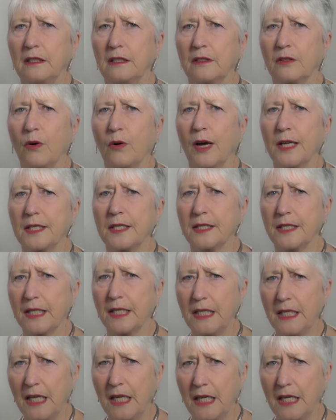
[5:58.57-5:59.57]
quite
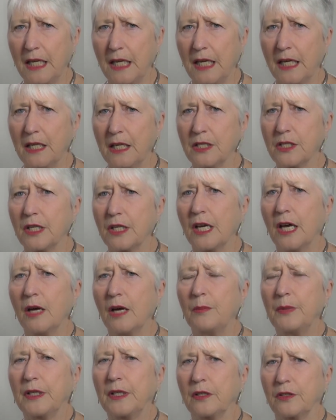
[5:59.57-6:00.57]
senior years
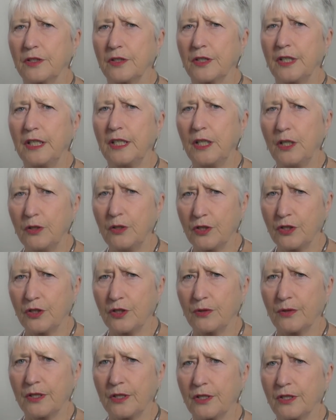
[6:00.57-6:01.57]
because they're used
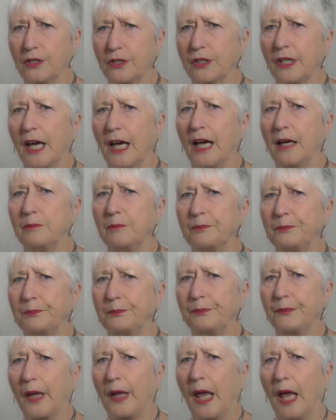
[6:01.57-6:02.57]
to us
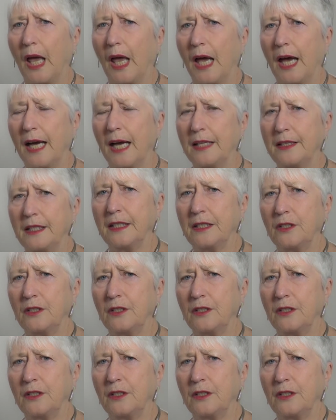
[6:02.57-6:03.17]
and